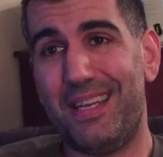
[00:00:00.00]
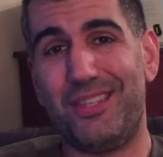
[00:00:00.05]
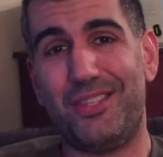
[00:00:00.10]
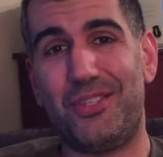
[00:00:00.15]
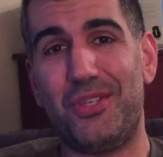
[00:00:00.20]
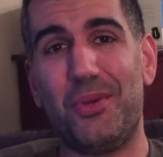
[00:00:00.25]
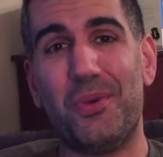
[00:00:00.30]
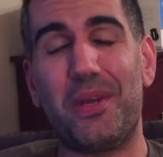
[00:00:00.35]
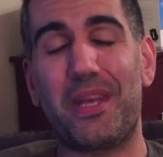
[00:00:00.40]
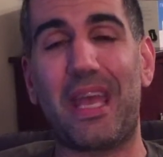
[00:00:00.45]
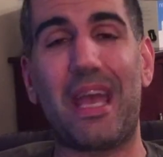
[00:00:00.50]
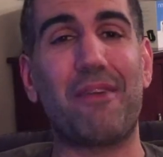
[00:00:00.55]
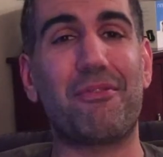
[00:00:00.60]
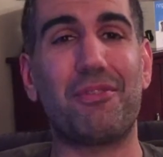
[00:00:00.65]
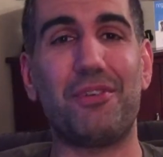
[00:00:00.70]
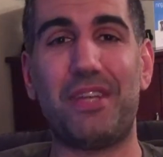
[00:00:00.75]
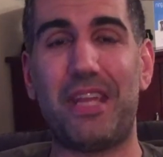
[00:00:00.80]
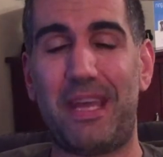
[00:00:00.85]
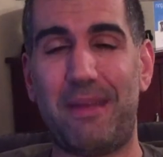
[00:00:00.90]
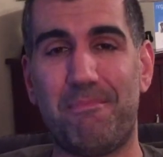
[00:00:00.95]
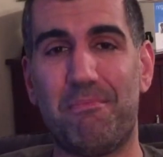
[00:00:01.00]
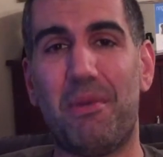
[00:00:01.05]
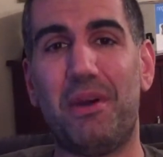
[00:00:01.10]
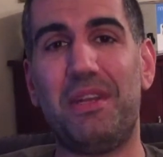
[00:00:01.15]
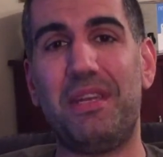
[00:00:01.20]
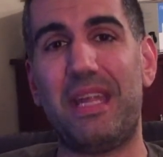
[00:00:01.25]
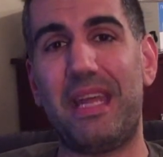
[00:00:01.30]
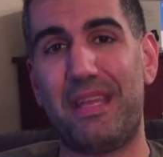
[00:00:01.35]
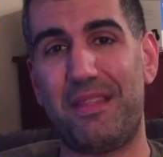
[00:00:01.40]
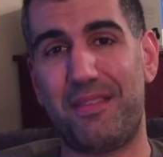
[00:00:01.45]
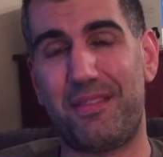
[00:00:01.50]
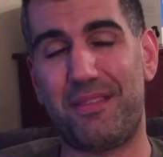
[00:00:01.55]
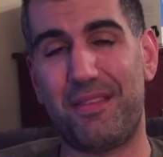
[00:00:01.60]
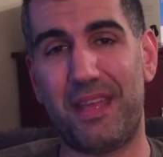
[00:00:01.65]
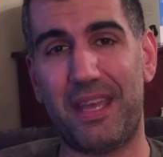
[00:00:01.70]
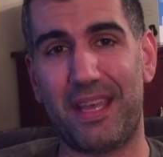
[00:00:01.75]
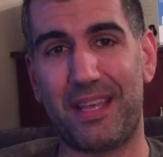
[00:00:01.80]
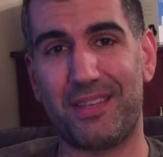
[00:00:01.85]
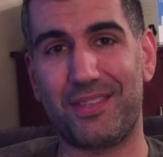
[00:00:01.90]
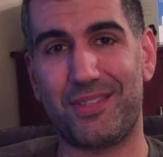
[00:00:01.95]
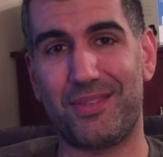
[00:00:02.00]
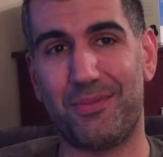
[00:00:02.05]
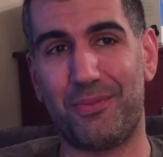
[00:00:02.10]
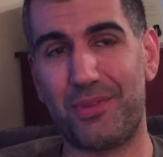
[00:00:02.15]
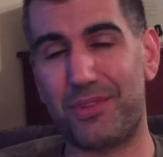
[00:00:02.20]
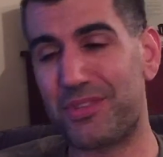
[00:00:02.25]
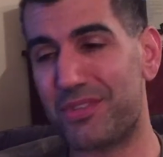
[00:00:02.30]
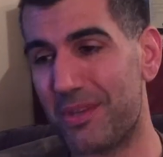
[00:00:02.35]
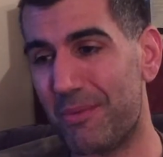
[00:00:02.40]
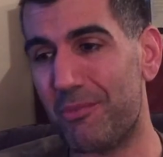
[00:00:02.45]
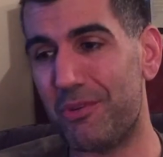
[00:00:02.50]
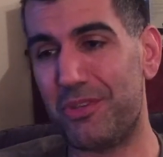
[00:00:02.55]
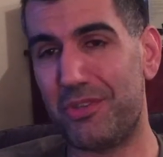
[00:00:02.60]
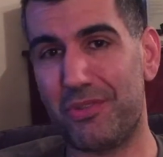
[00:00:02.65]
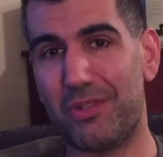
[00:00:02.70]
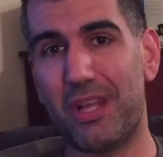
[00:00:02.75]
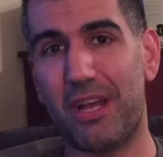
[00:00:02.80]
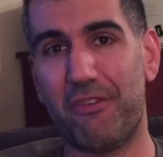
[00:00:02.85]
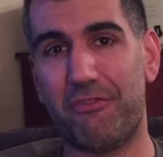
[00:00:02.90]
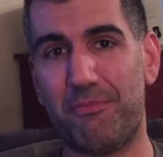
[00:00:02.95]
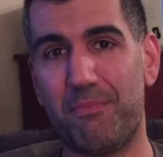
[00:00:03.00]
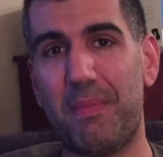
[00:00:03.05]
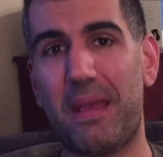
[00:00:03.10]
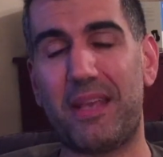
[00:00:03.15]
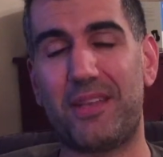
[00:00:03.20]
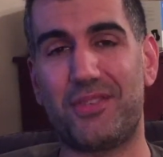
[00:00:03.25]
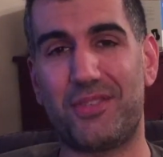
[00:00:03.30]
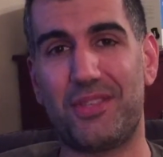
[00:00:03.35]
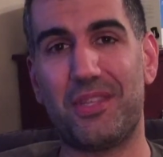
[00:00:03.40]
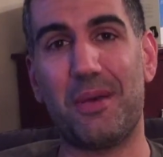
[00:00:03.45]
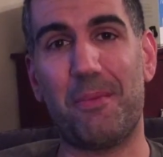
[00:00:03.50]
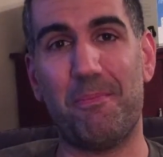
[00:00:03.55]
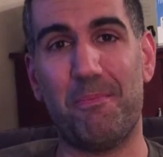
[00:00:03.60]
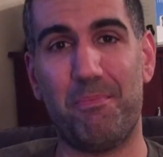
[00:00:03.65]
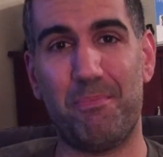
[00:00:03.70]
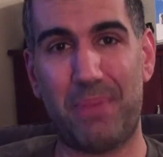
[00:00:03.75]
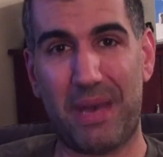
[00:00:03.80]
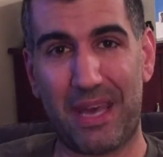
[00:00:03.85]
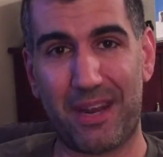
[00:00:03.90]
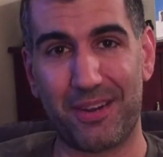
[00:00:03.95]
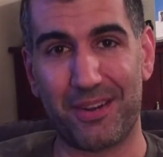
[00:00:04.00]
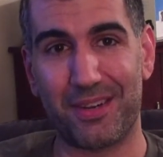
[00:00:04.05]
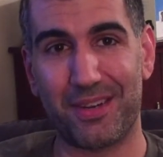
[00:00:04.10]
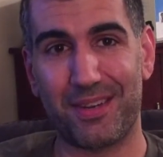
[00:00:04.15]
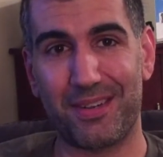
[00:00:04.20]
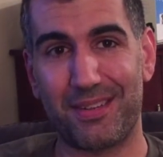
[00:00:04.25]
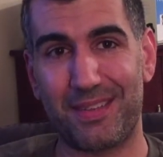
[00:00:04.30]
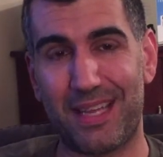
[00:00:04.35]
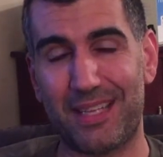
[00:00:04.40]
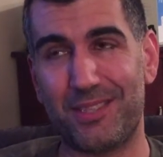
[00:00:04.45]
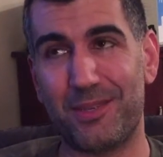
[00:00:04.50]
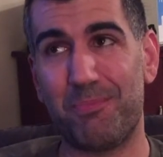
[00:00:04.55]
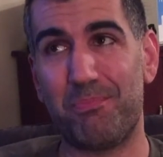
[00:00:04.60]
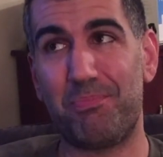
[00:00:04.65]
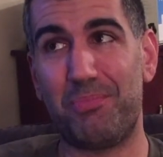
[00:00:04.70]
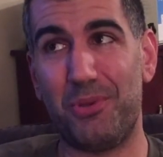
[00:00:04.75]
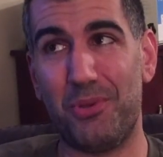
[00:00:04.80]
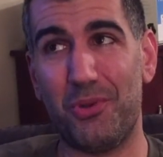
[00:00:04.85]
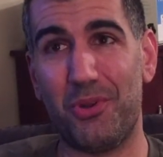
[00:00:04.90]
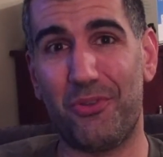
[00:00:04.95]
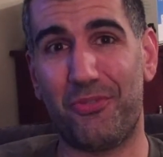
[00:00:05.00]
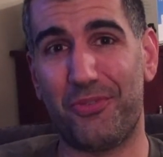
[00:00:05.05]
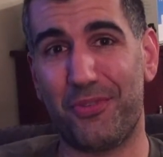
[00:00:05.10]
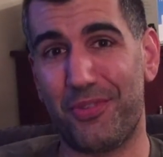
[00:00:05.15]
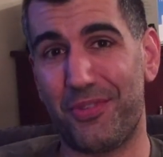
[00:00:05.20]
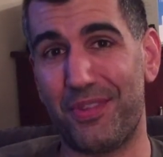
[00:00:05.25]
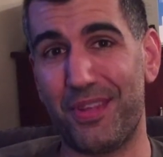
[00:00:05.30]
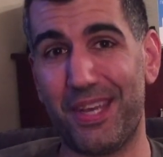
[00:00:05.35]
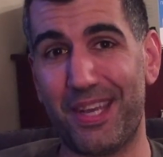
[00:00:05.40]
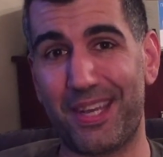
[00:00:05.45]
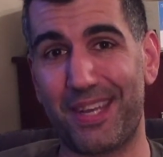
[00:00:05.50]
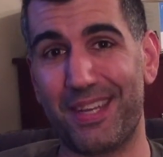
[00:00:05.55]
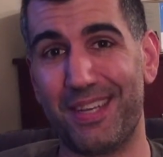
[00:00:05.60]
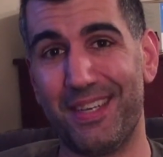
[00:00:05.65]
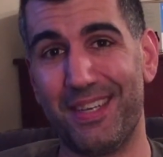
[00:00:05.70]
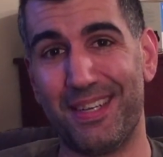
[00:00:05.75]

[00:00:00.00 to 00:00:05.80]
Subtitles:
doing everyday mundane things with someone you love makes them better. That's a beautiful thing.